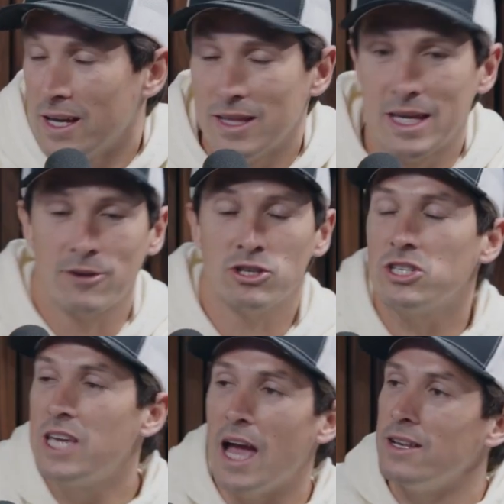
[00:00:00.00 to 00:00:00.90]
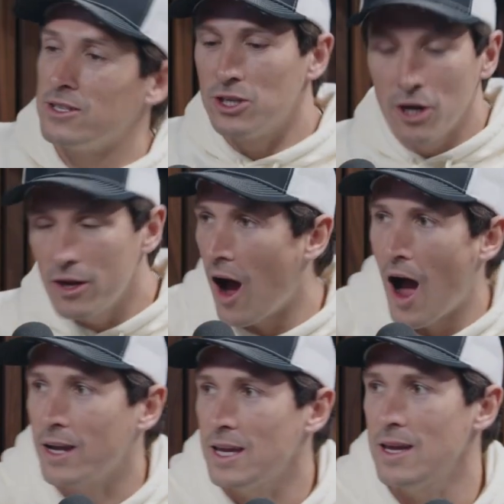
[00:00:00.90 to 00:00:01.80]
They're just getting good
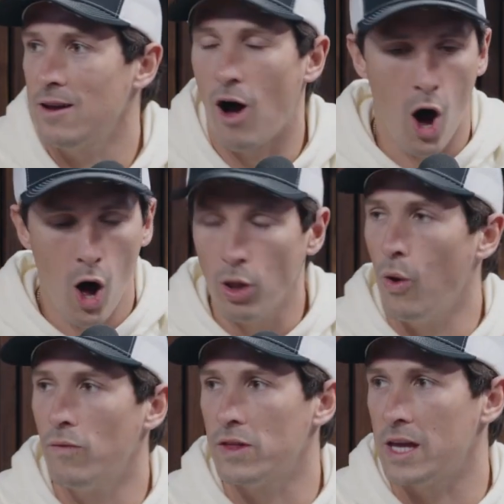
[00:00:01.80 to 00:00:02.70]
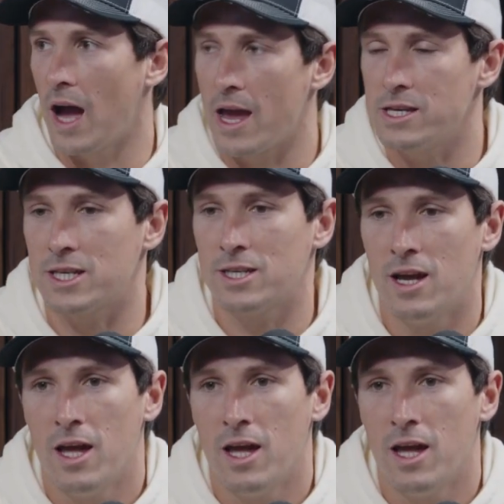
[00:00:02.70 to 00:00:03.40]
hockey all over the ice.